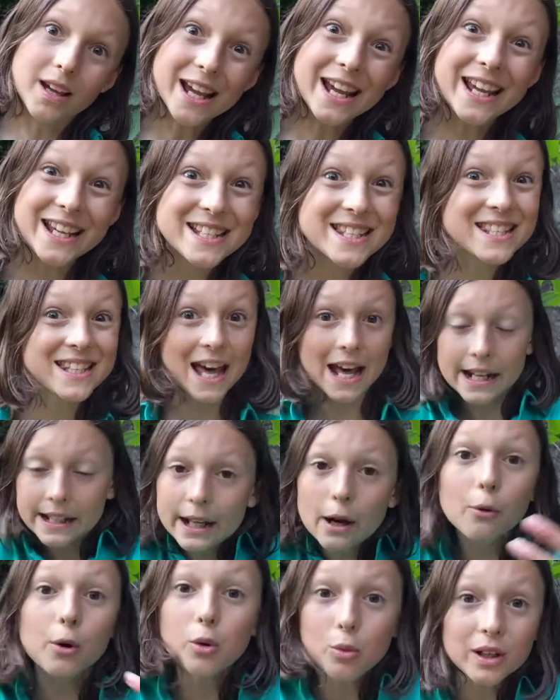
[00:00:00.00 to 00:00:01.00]
He said
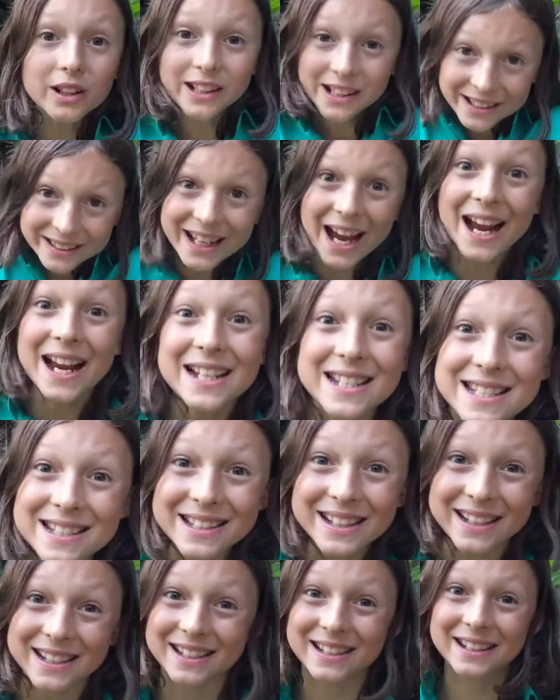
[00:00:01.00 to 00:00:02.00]
they were really
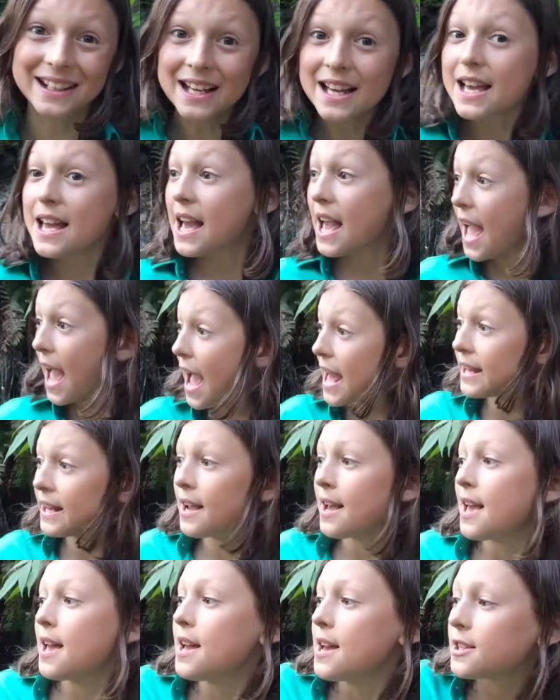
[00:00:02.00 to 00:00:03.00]
tasty. And
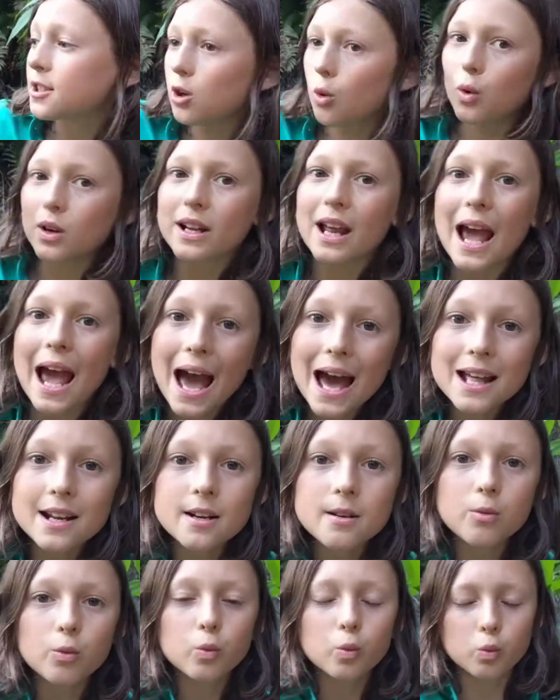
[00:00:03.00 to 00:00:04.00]
so when
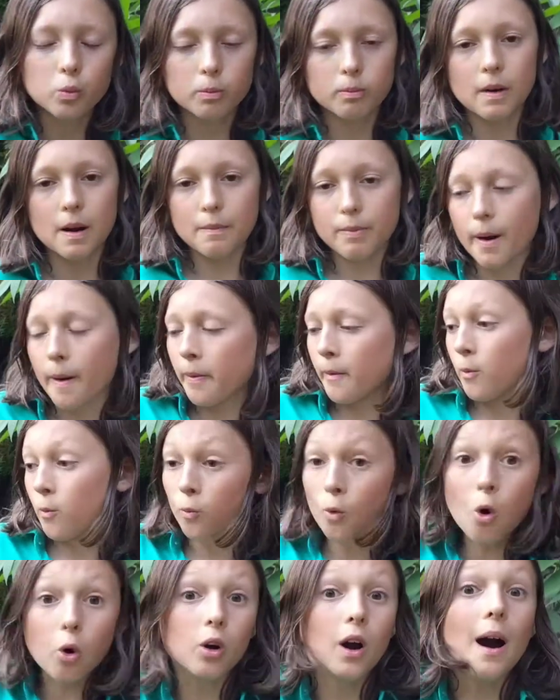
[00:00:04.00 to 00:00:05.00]
Adam, my brother,
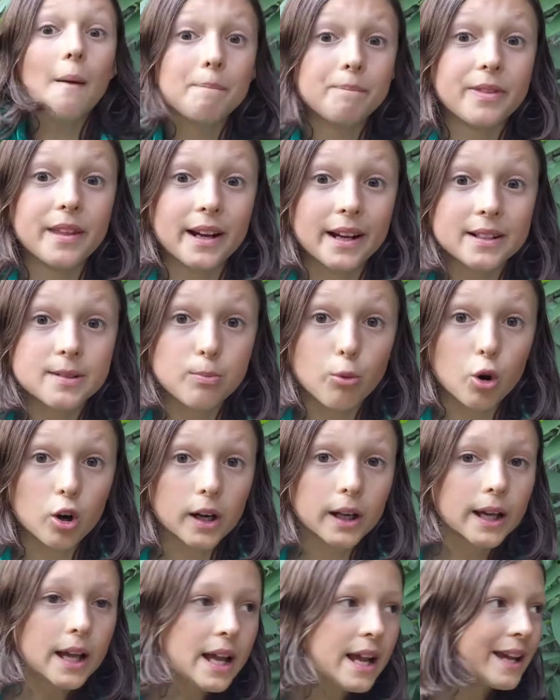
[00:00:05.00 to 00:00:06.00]
woke up next
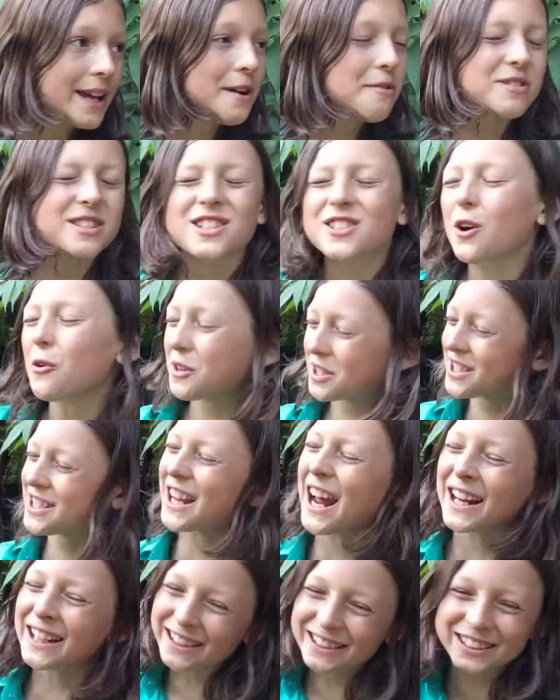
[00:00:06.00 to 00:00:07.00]
morning, he was so
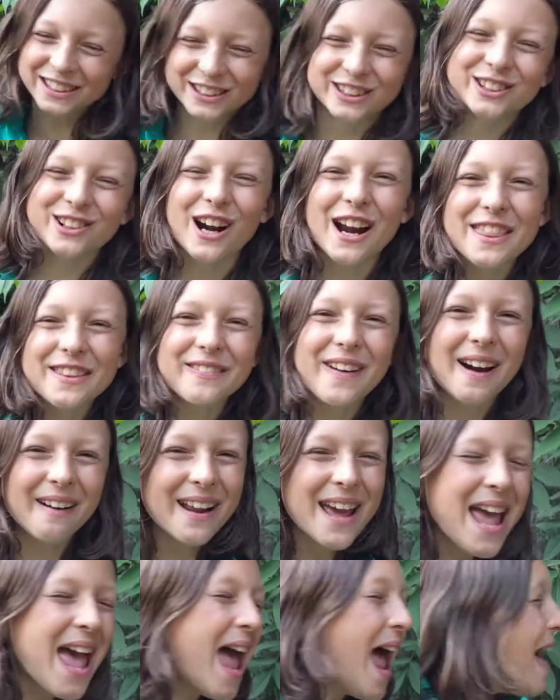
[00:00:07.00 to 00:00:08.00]
excited to try them
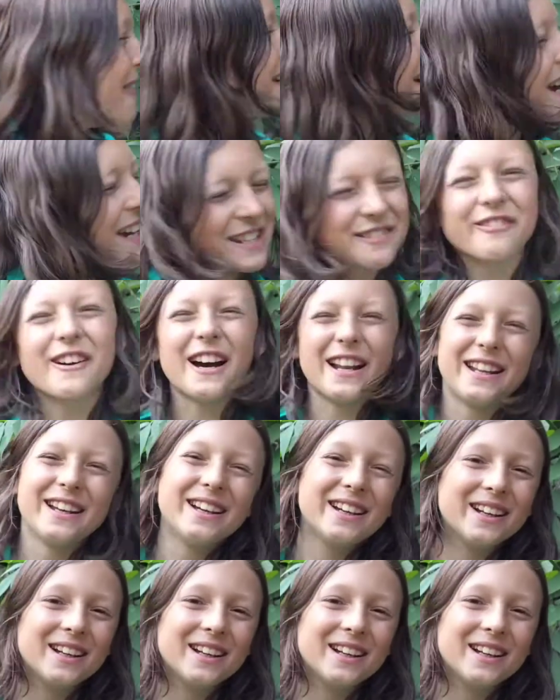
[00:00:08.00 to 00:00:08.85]
out. And then guess what?